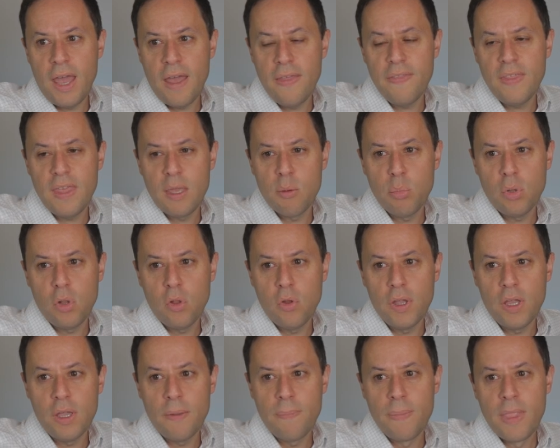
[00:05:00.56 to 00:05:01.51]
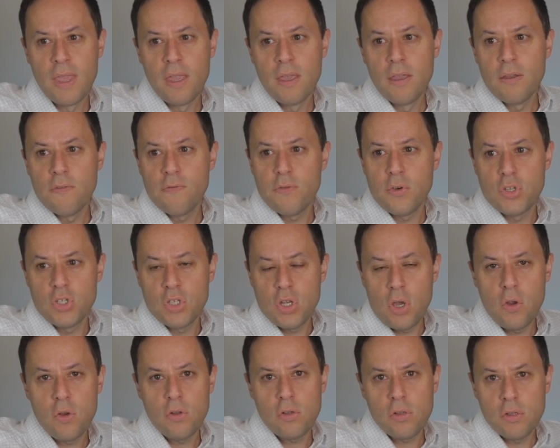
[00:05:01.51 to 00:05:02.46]
and the employer, for a
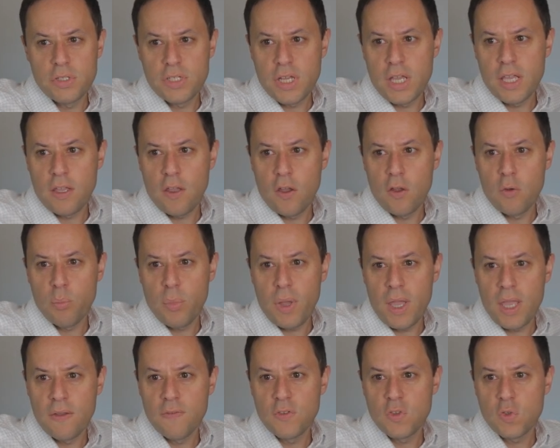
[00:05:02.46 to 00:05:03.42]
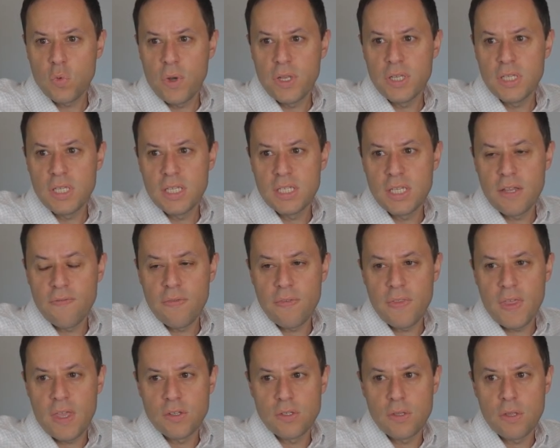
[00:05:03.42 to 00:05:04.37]
total take-home pay of
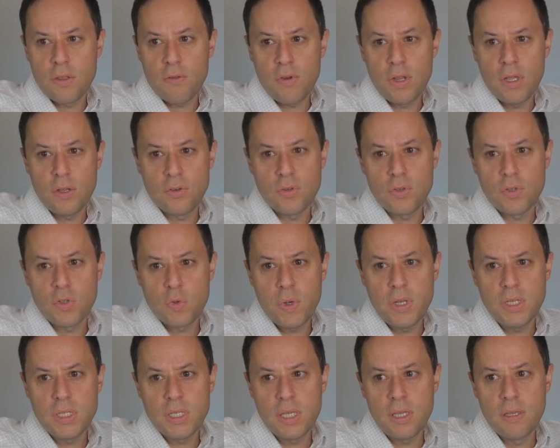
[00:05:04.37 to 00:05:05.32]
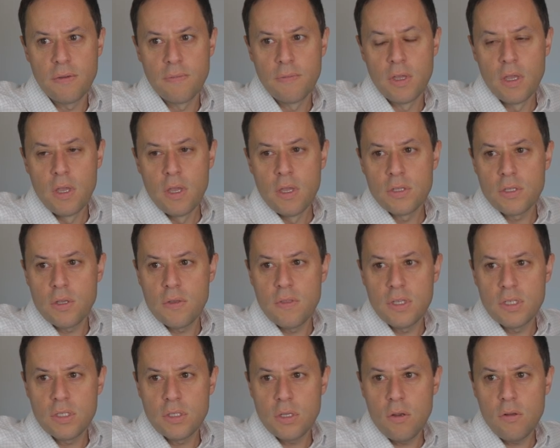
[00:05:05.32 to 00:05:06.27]
$27,320. So
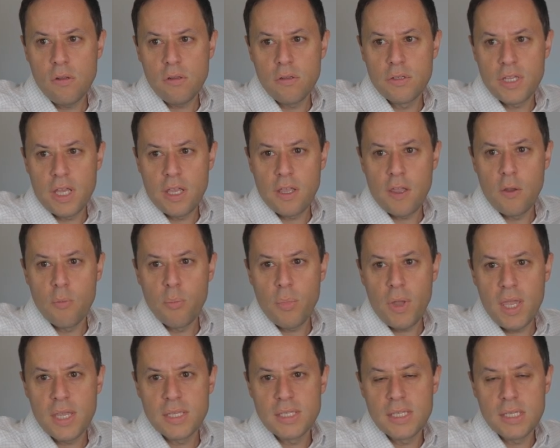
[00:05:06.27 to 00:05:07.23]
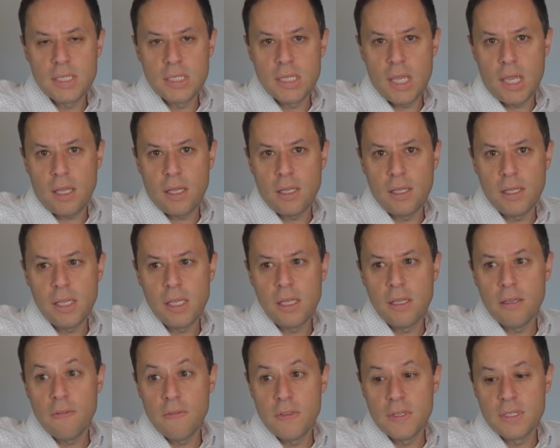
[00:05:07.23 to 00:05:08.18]
the total take-home pay is
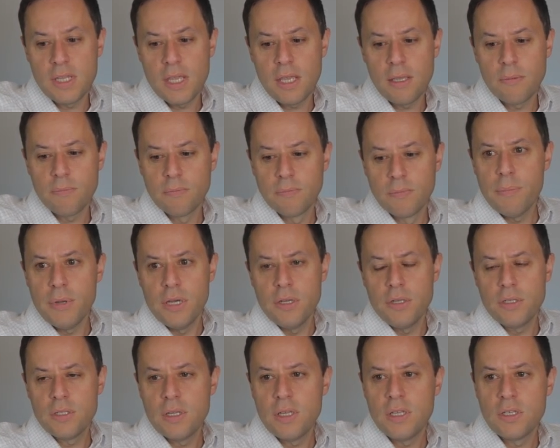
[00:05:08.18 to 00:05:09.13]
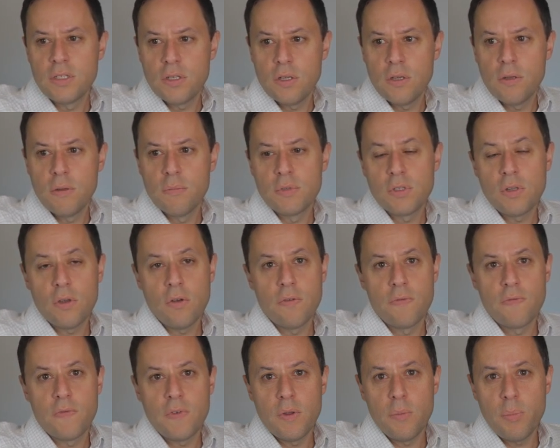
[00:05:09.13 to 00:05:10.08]
exactly the same. But in terms
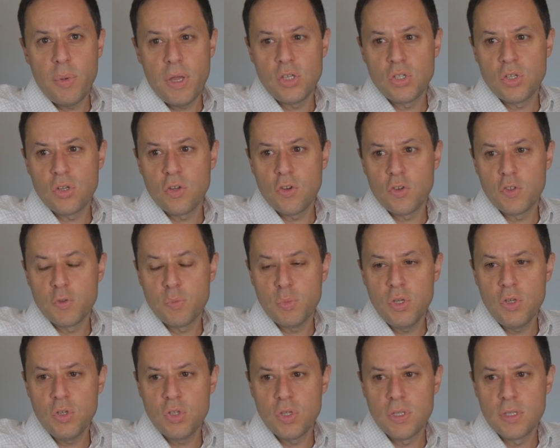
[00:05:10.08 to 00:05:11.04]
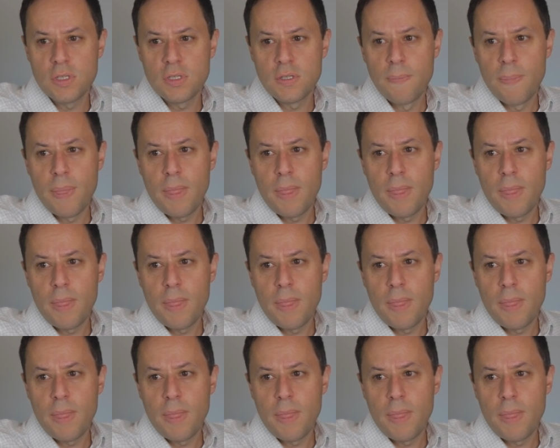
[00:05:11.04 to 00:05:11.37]
of pension contributions,